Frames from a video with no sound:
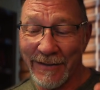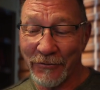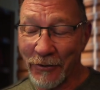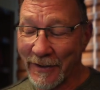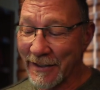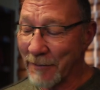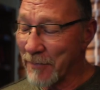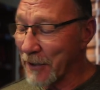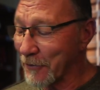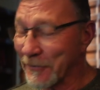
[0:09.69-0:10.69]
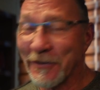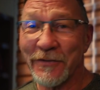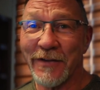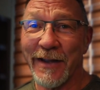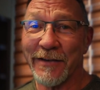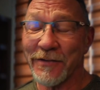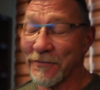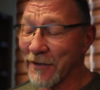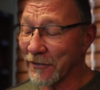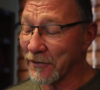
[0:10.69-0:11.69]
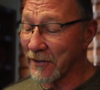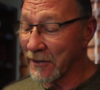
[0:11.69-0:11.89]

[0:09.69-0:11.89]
Trying to get better, a little sinus infection.